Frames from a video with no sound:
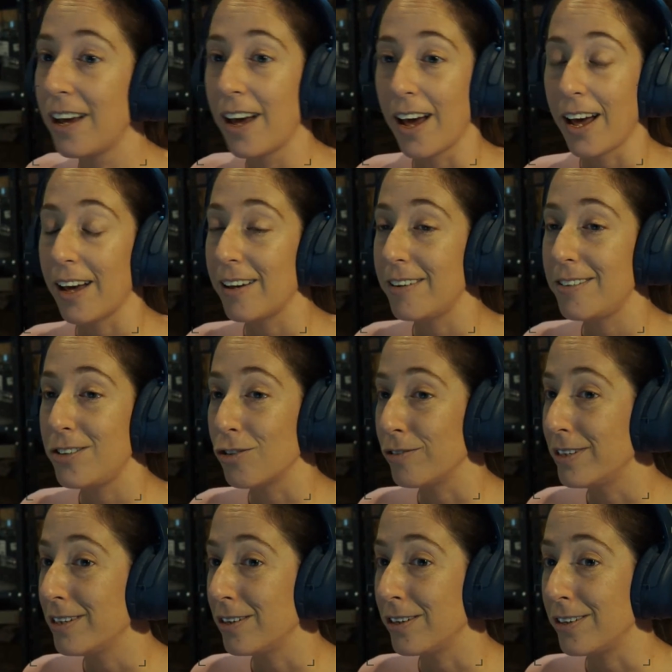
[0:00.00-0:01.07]
And
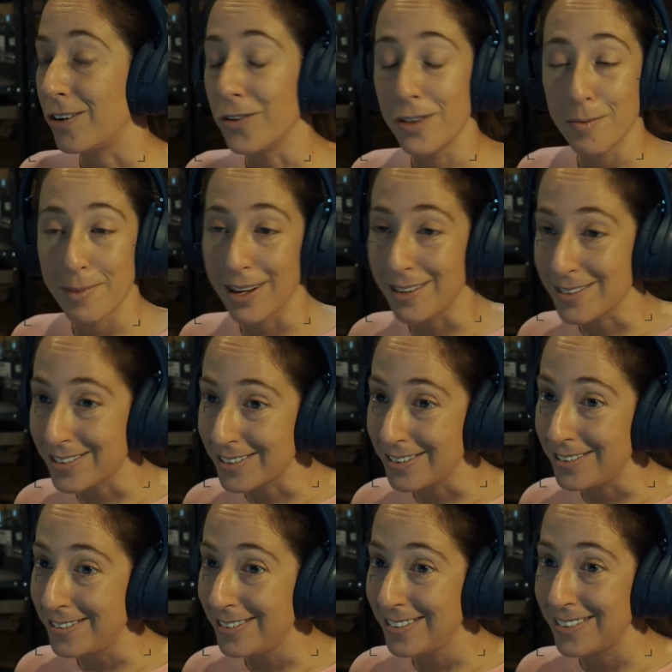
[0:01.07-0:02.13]
you're on the
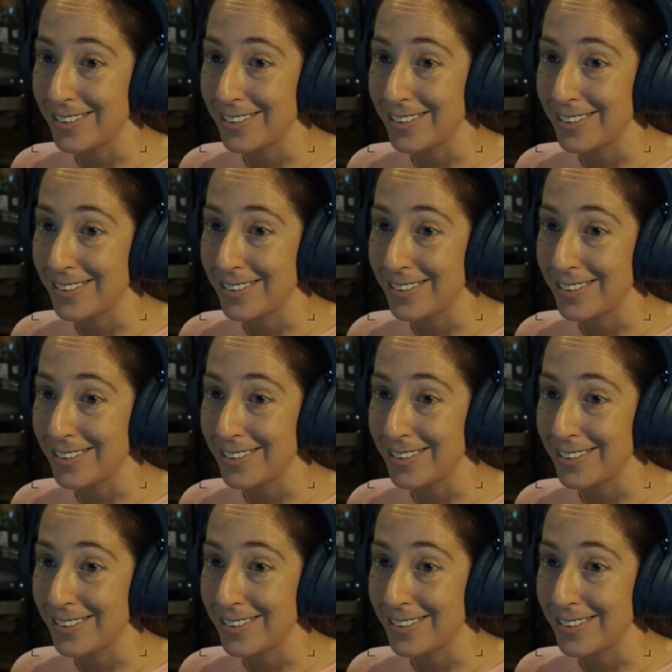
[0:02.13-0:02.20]
mountain,